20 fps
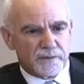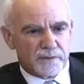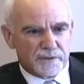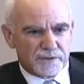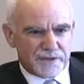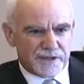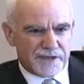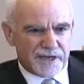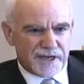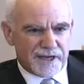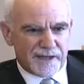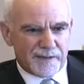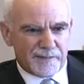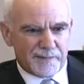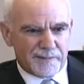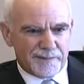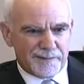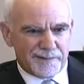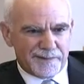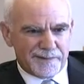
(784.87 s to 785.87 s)
supposed to take
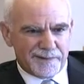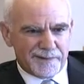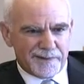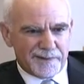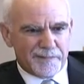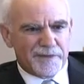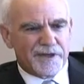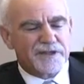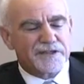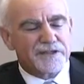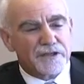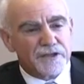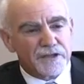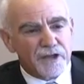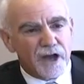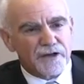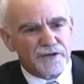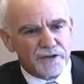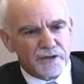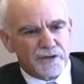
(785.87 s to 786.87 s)
them, because the
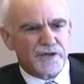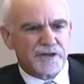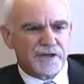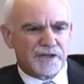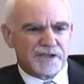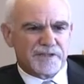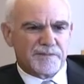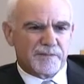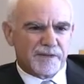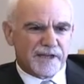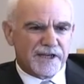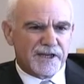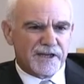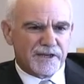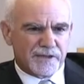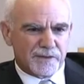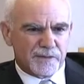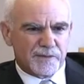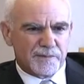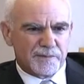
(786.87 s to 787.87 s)
doctor couldn't explain
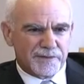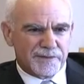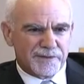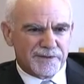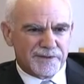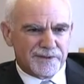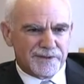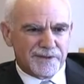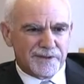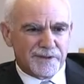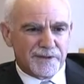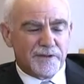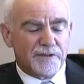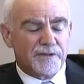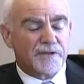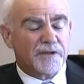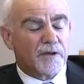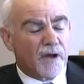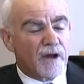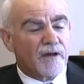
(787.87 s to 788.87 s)
it to them,
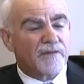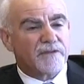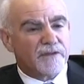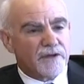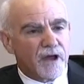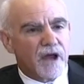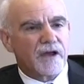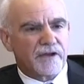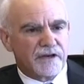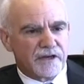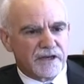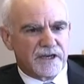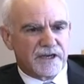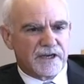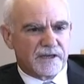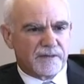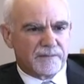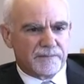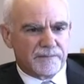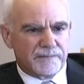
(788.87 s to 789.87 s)
they're often not going to
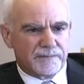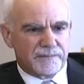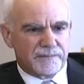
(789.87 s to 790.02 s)
take them.